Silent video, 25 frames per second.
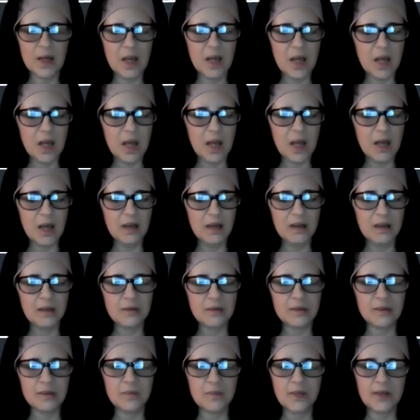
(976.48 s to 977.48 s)

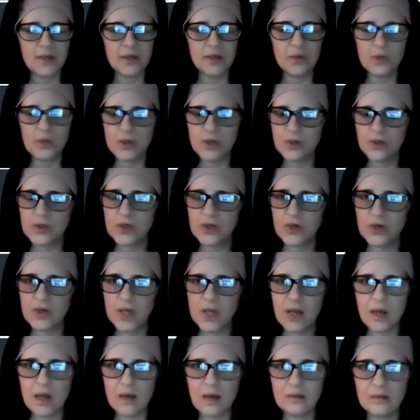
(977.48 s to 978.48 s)
And I'm not in a wheelchair
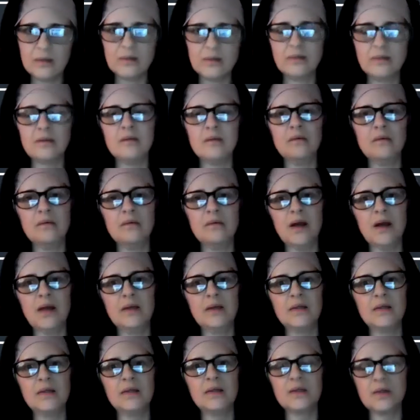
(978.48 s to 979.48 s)
yet. I
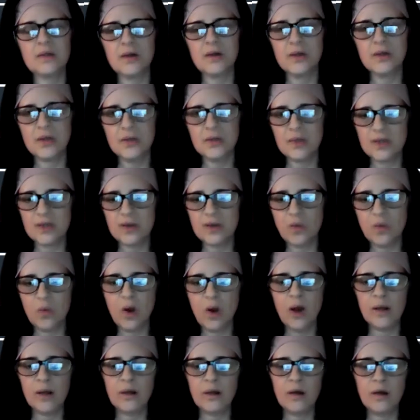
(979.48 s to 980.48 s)
did start using a
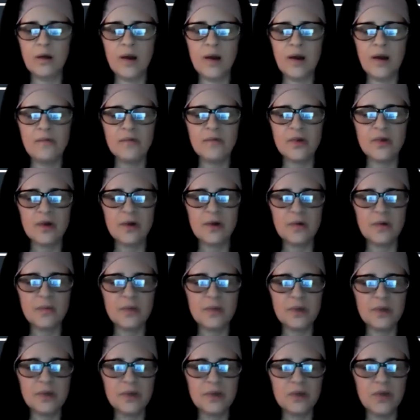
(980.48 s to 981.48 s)
walker after
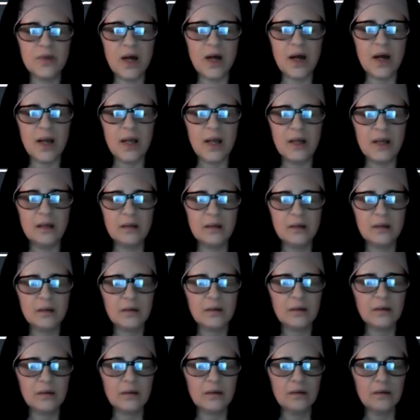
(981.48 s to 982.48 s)
the July
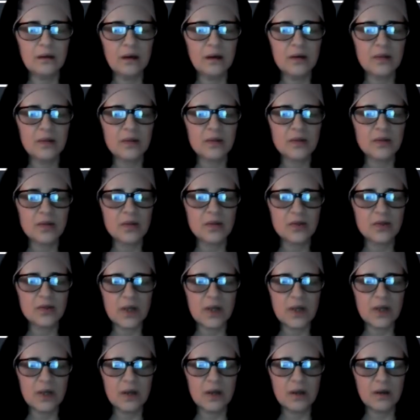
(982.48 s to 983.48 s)

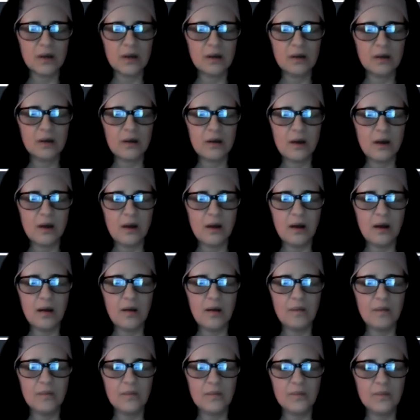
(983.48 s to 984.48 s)
surgery.
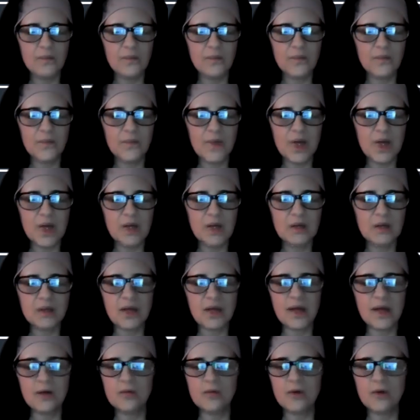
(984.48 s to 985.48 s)
And
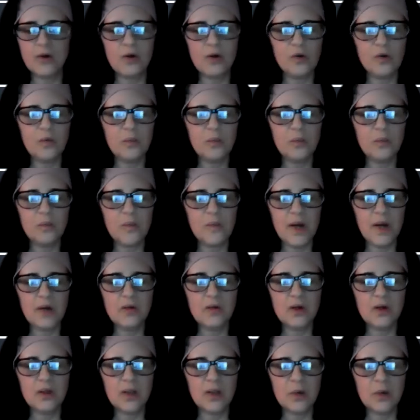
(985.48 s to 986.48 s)
I don't know how
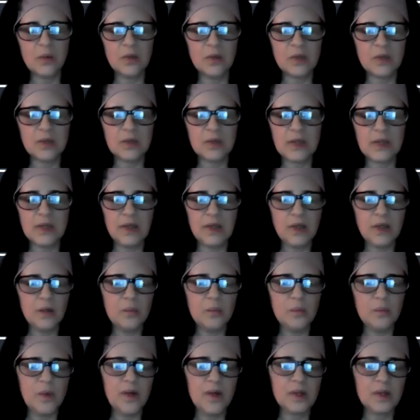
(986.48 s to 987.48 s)
long that will continue,
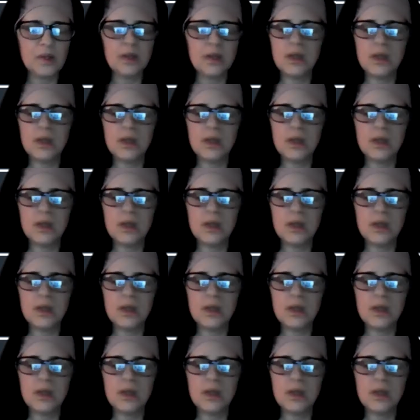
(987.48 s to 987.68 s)
but